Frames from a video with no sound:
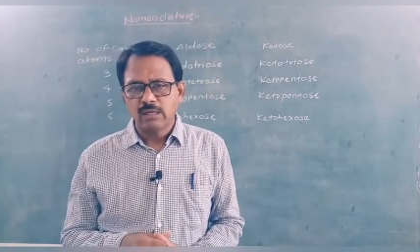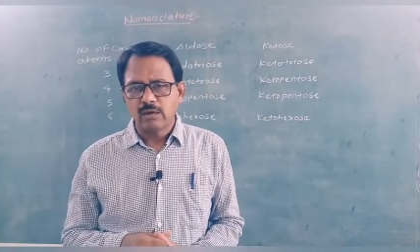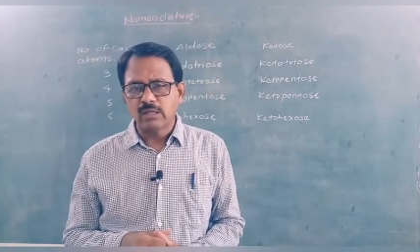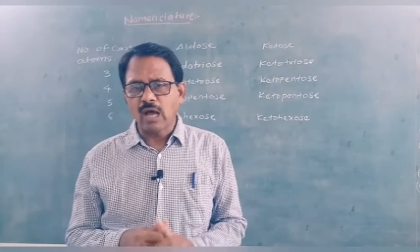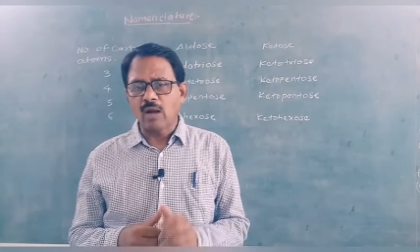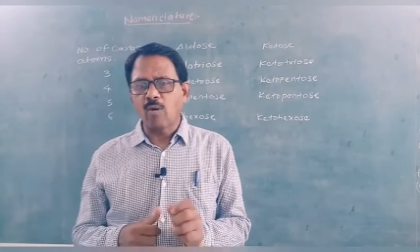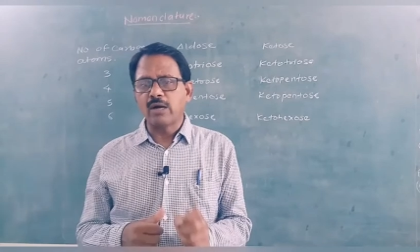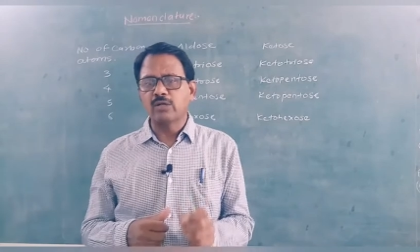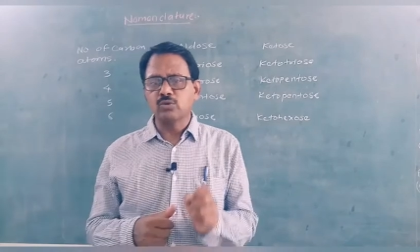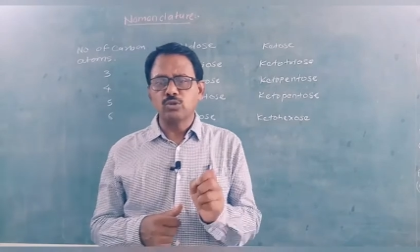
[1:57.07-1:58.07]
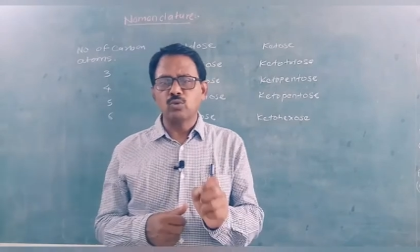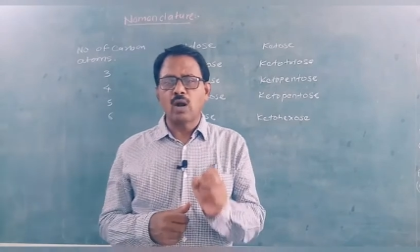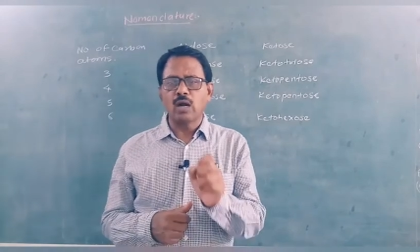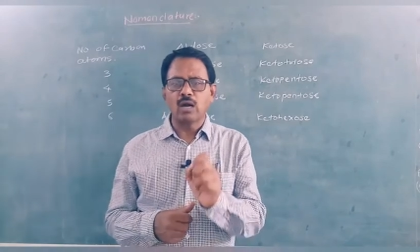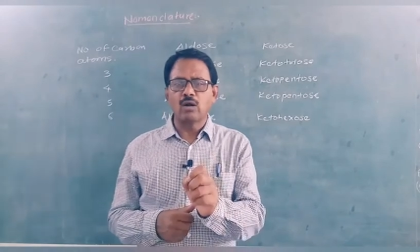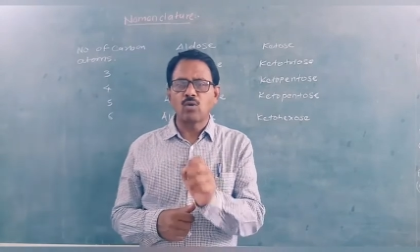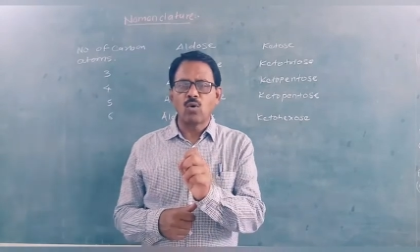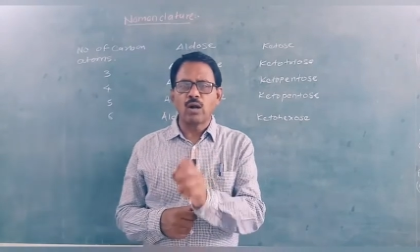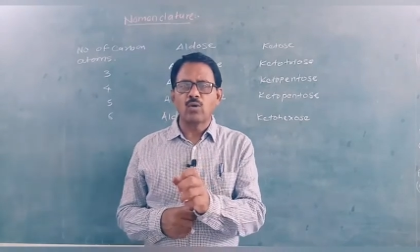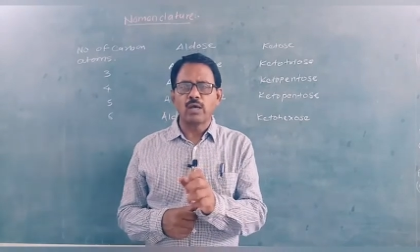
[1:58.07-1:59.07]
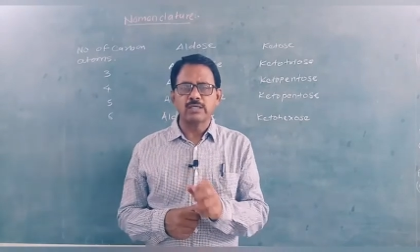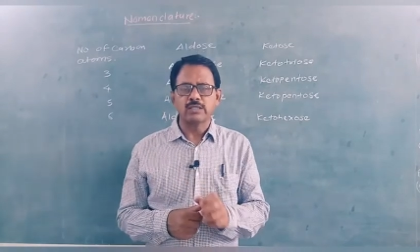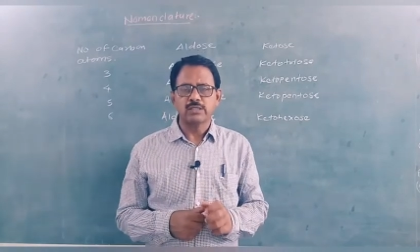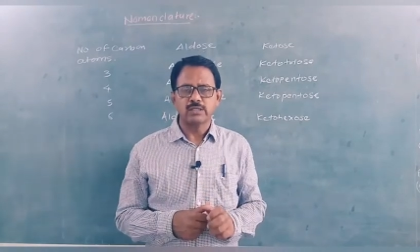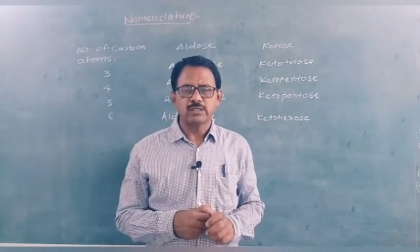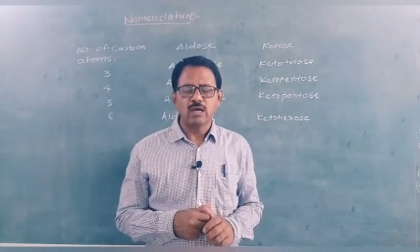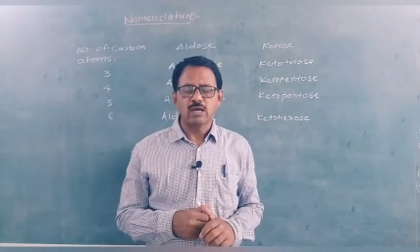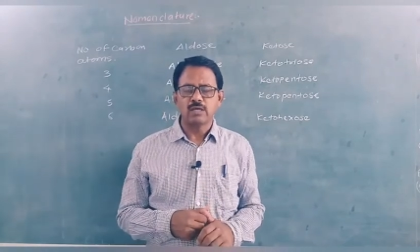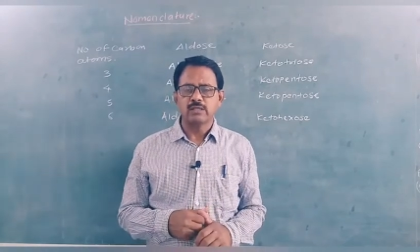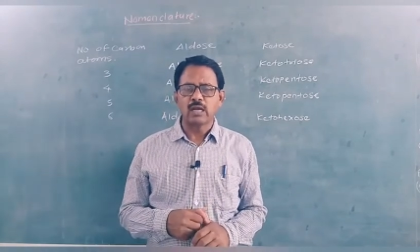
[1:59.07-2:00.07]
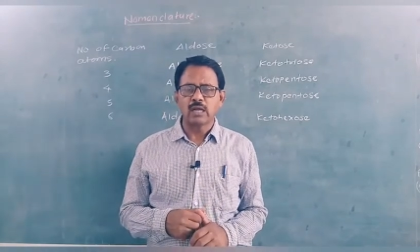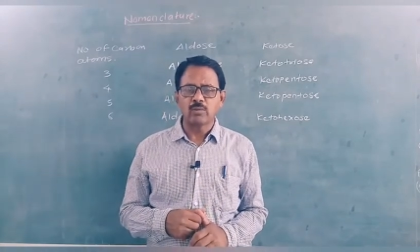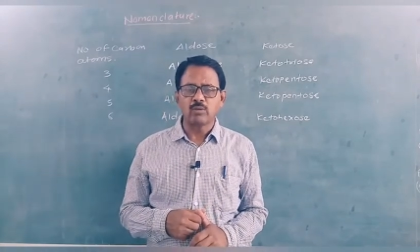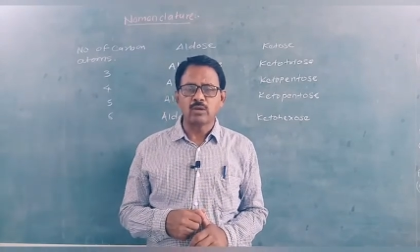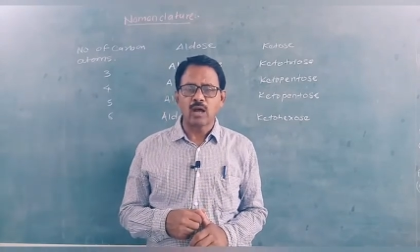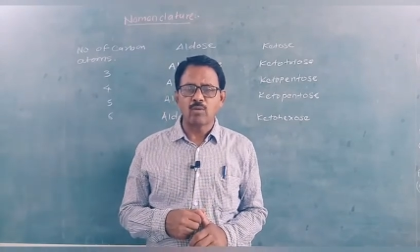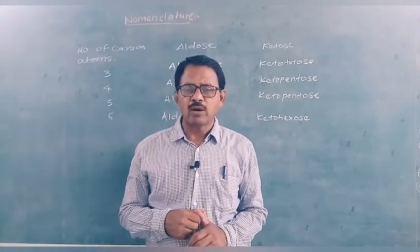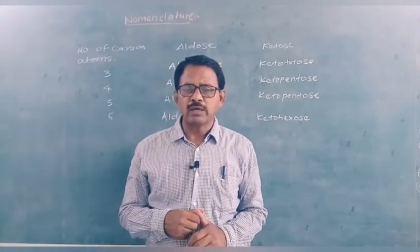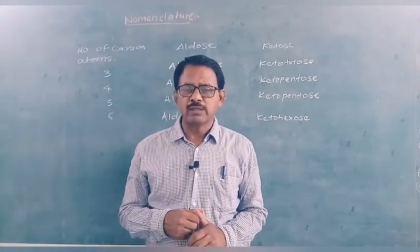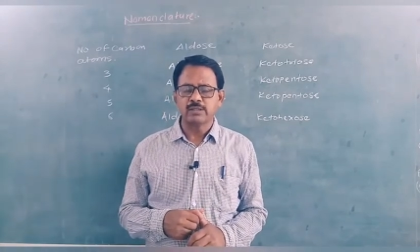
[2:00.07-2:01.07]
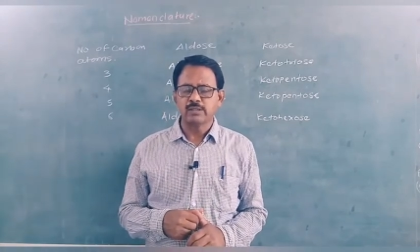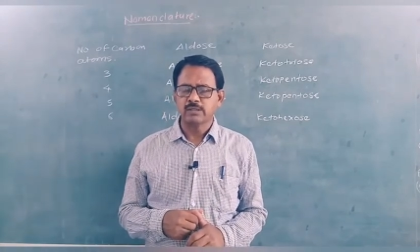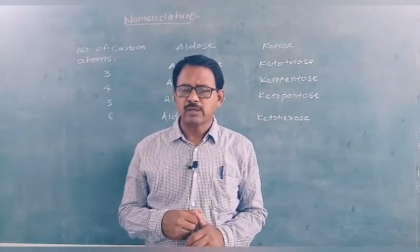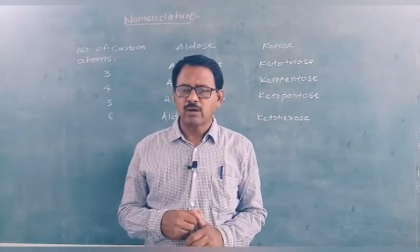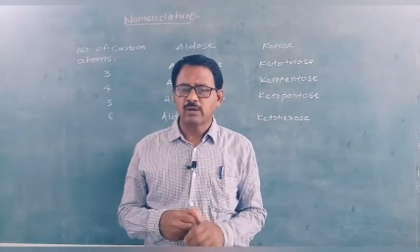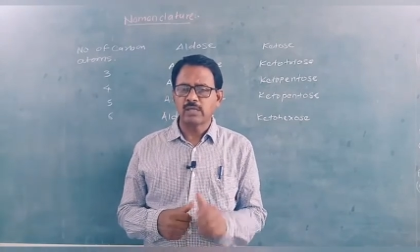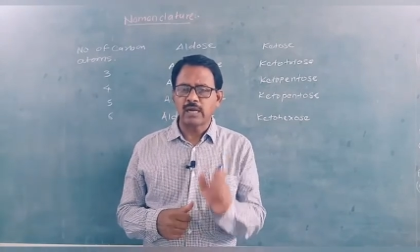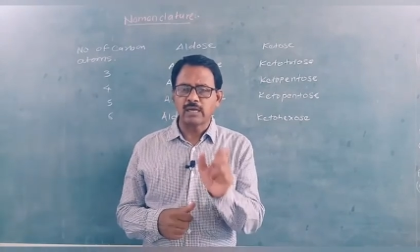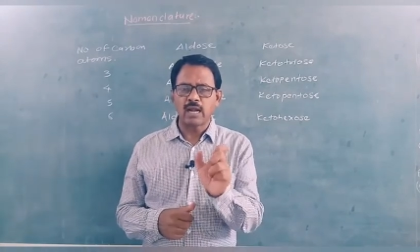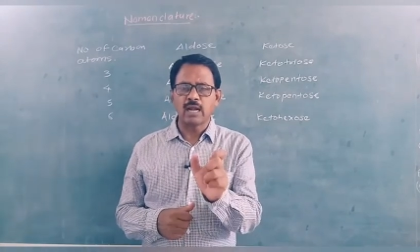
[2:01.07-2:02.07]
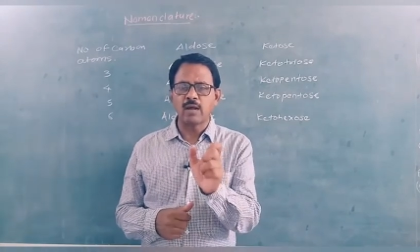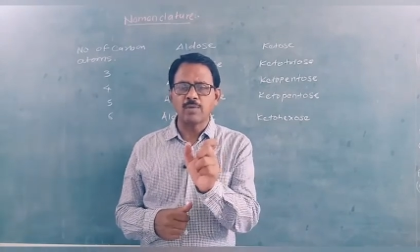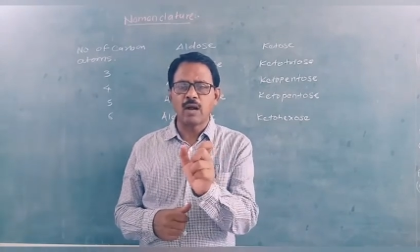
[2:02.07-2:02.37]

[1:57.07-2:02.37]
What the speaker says: Or the carbohydrates which do not undergo hydrolysis, that type of the carbohydrates, or that cannot be